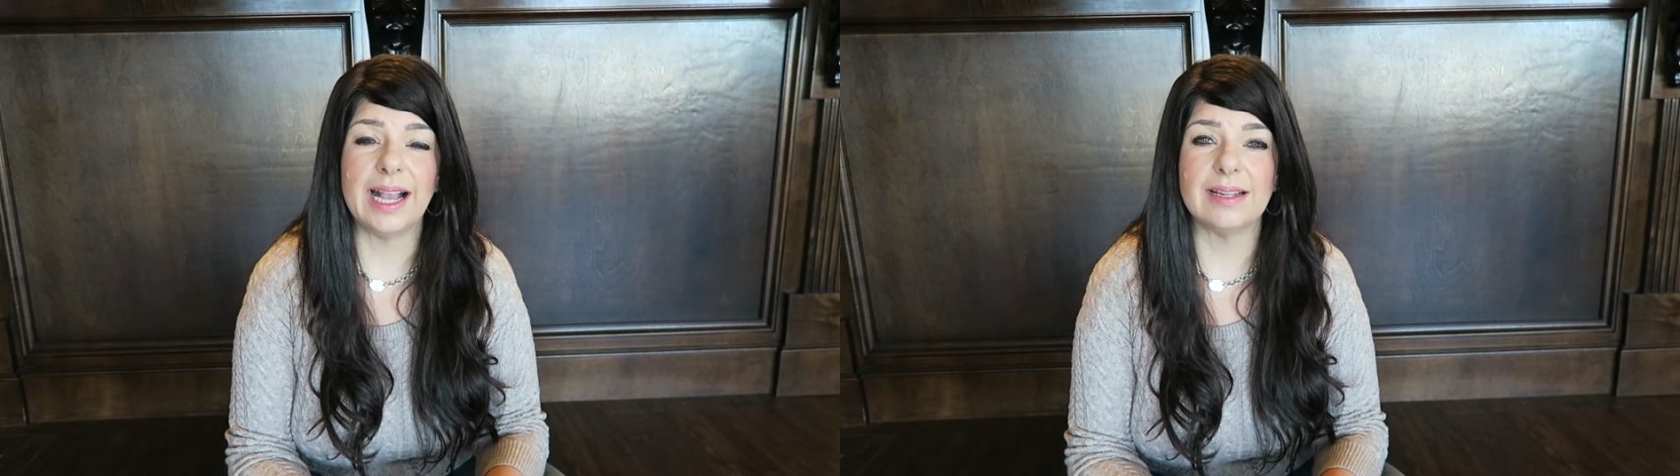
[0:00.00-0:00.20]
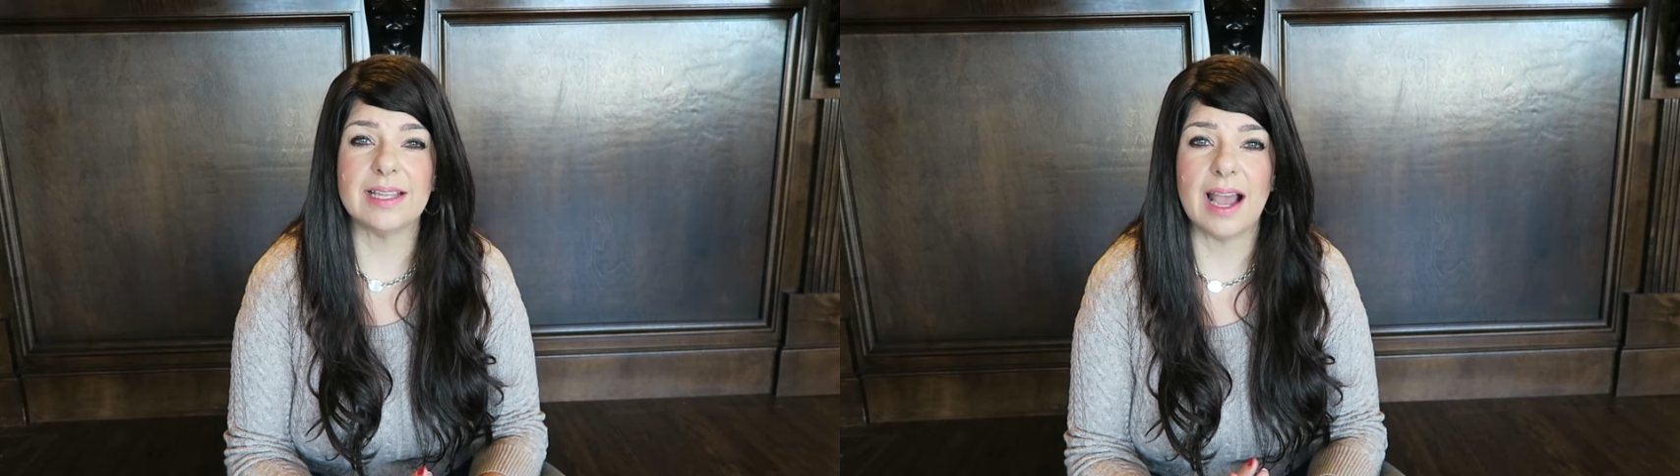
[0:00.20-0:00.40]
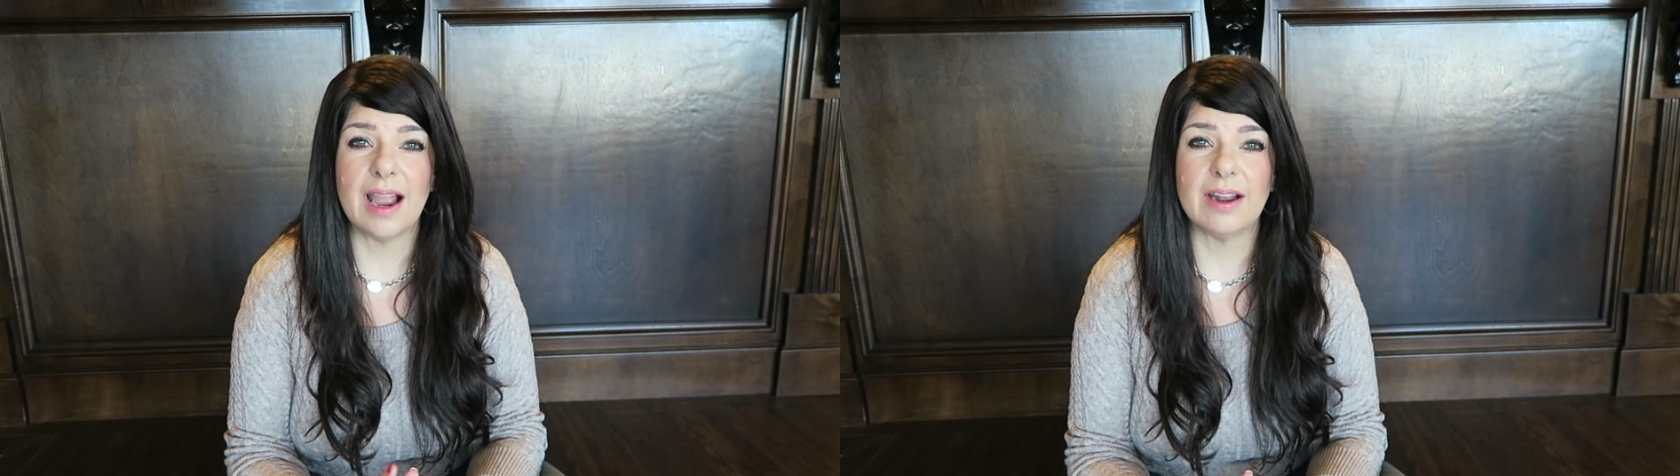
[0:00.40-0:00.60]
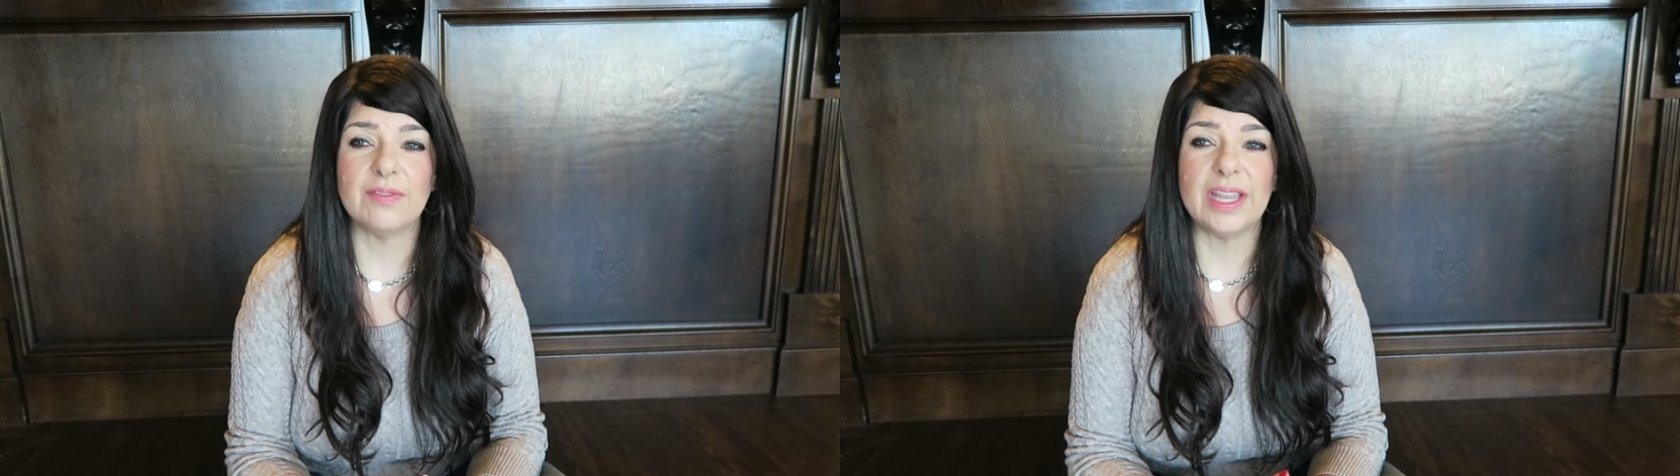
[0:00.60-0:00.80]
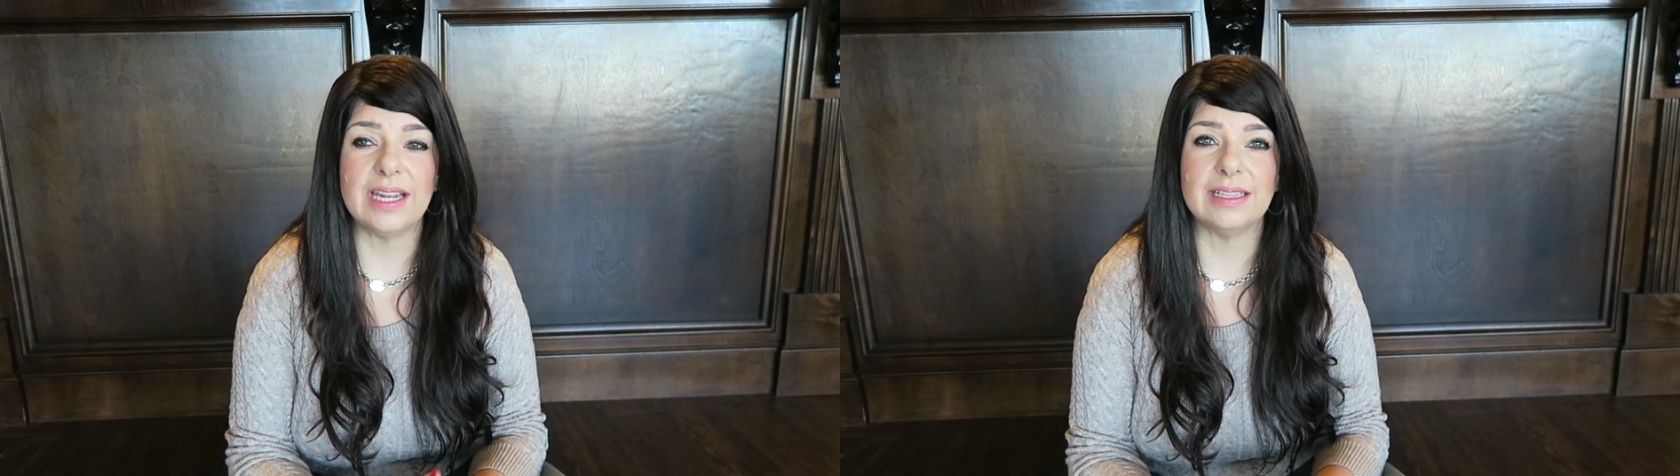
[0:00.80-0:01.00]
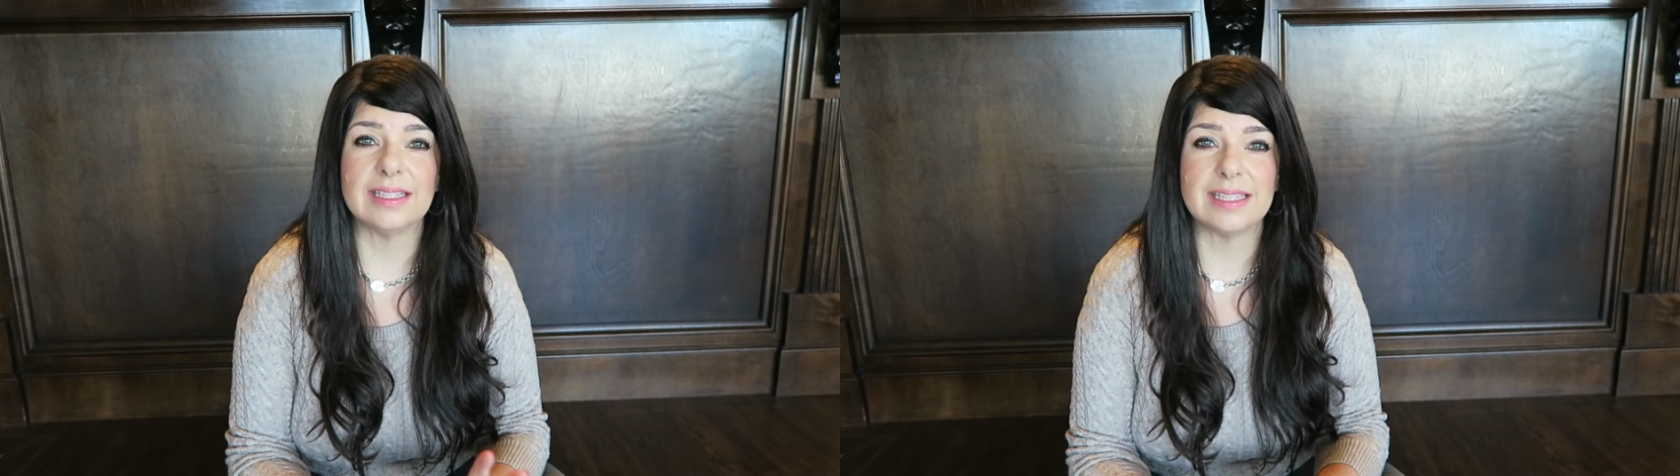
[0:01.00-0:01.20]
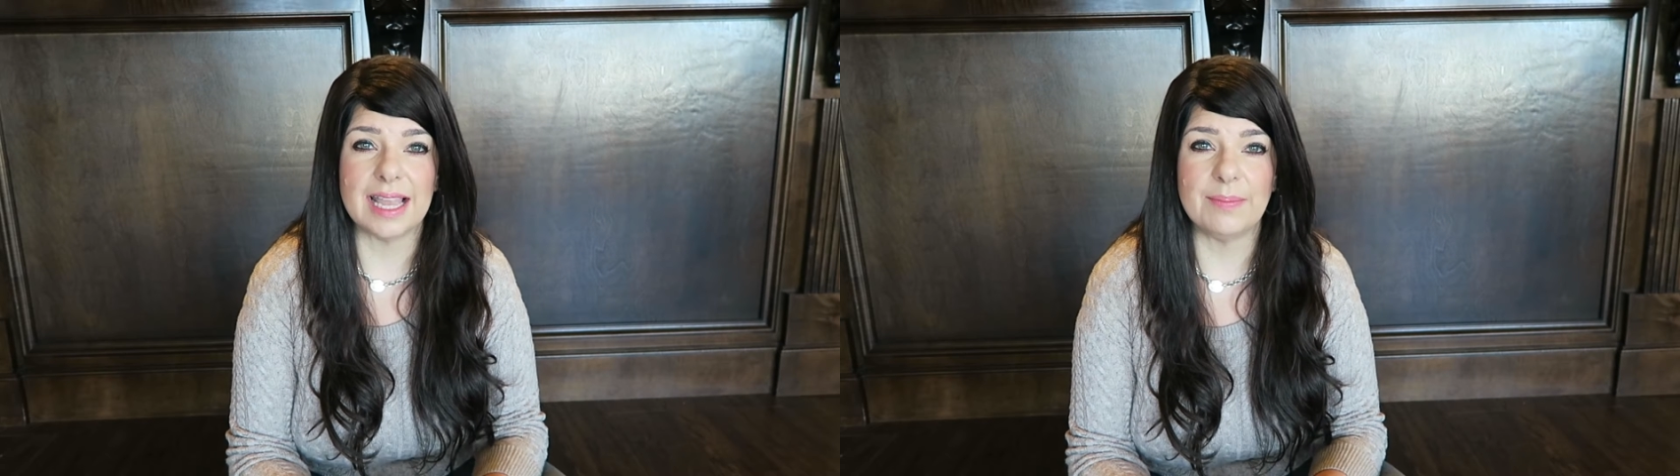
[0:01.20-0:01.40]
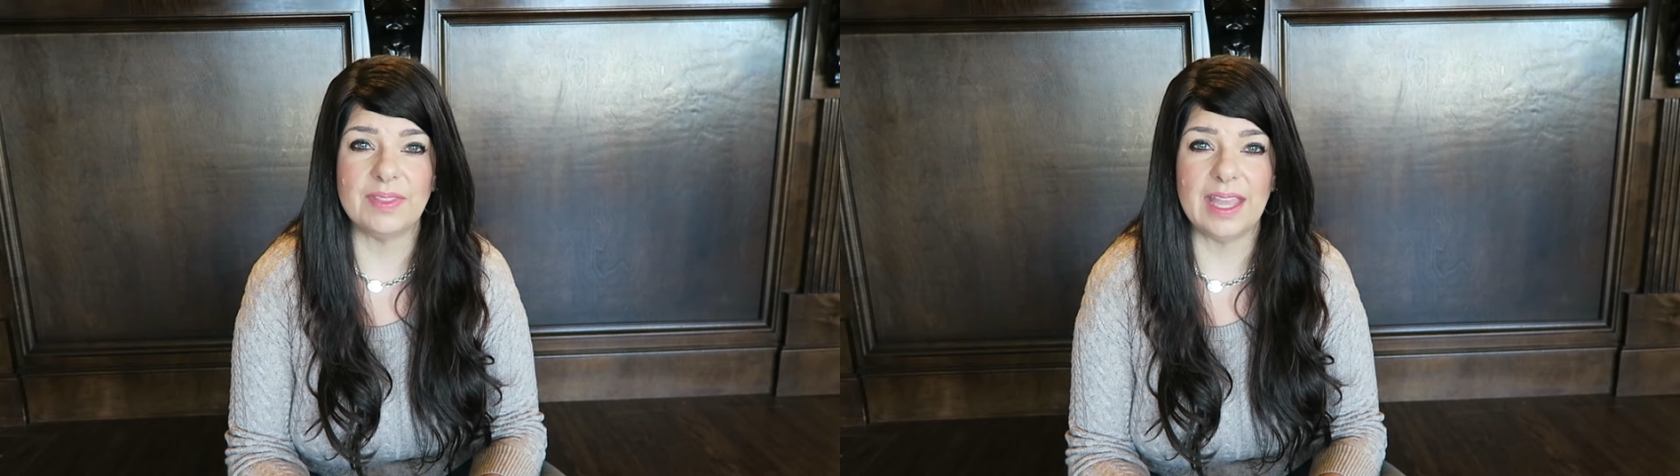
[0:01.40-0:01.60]
got tired of eating the
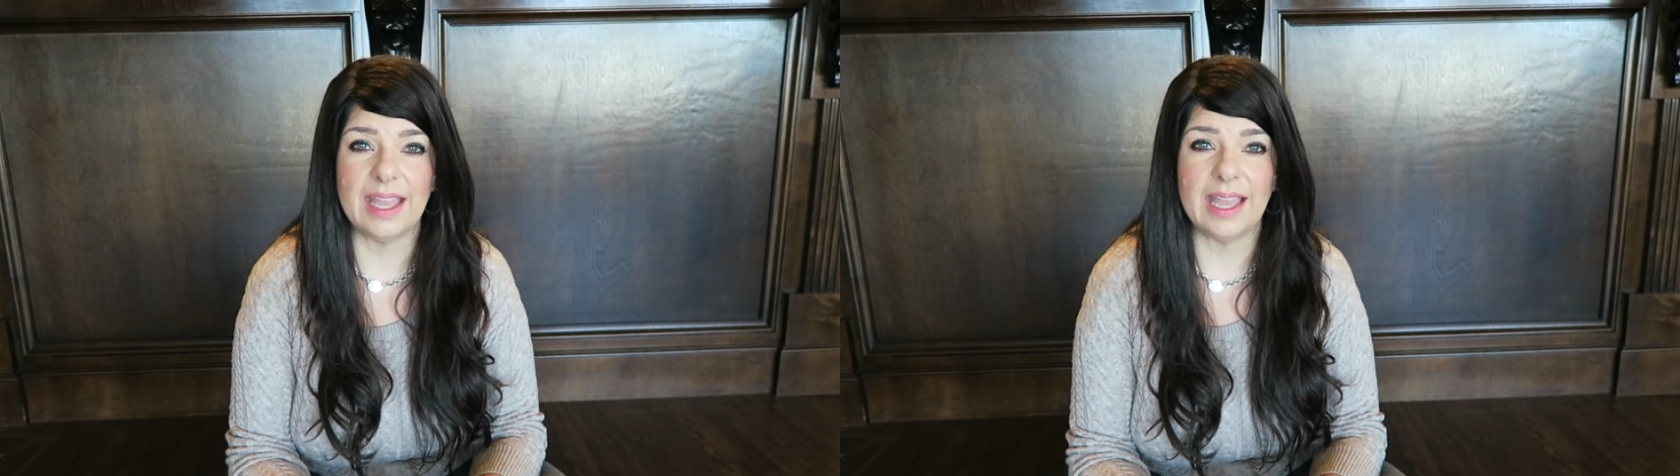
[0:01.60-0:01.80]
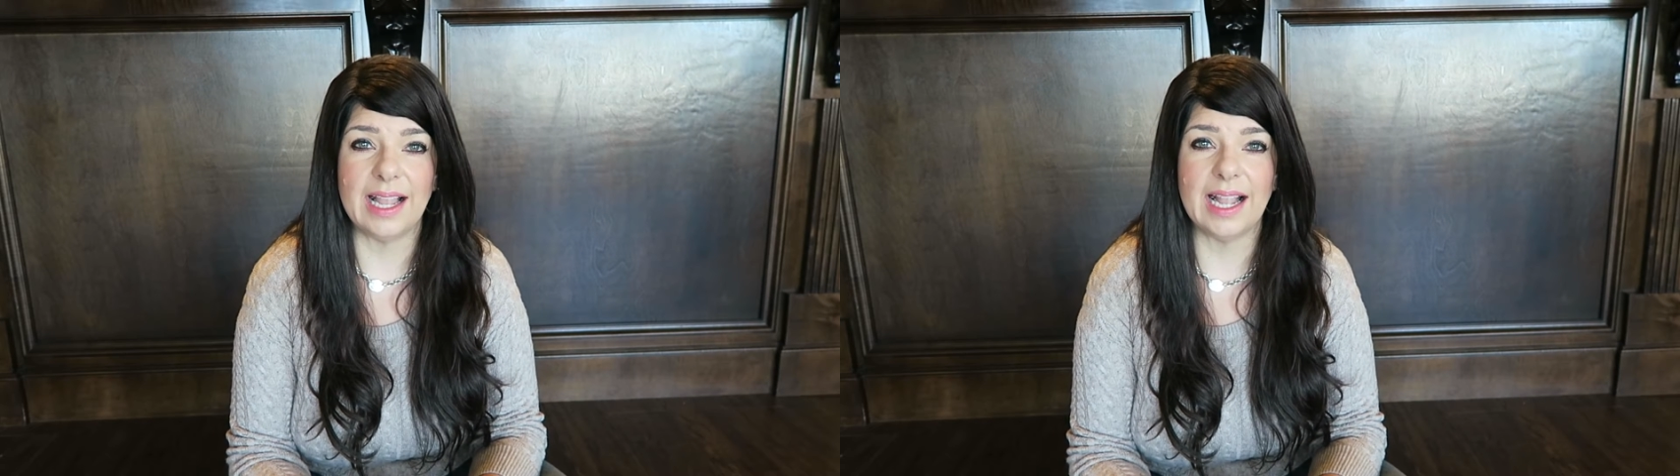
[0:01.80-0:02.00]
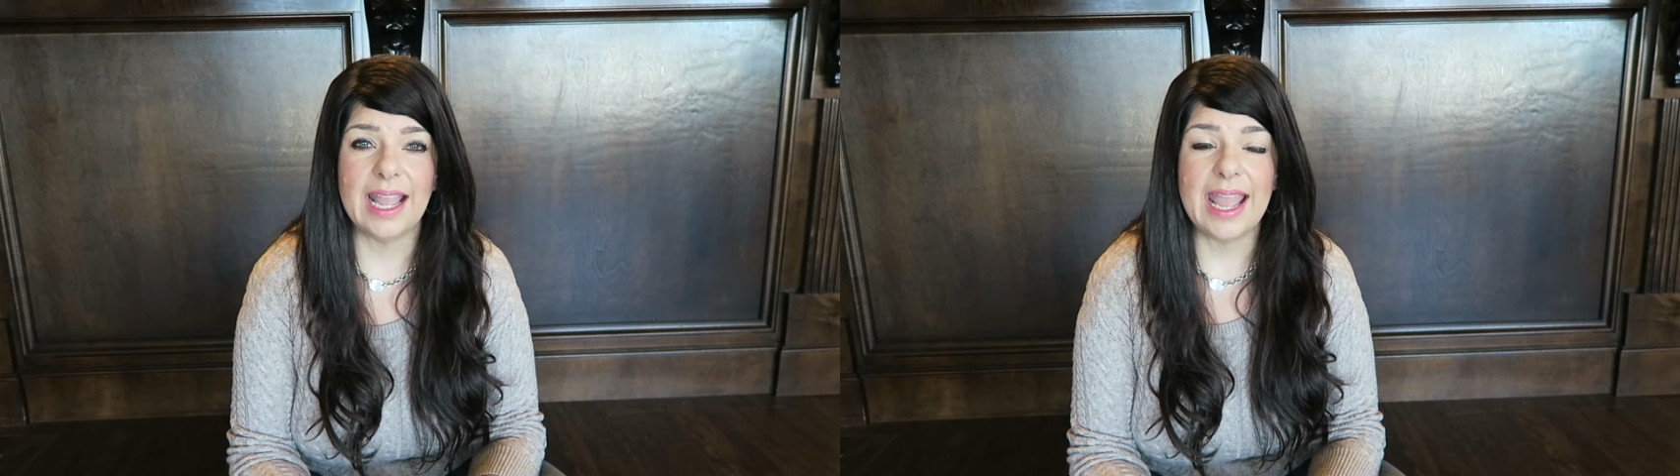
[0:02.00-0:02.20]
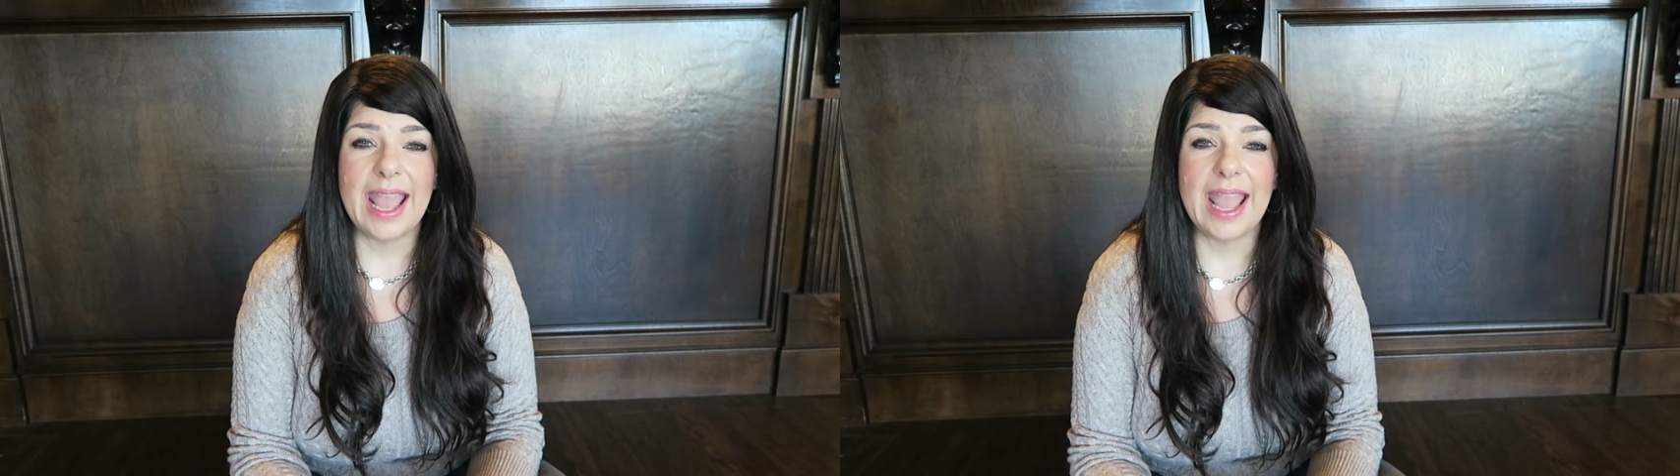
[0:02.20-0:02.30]
same thing,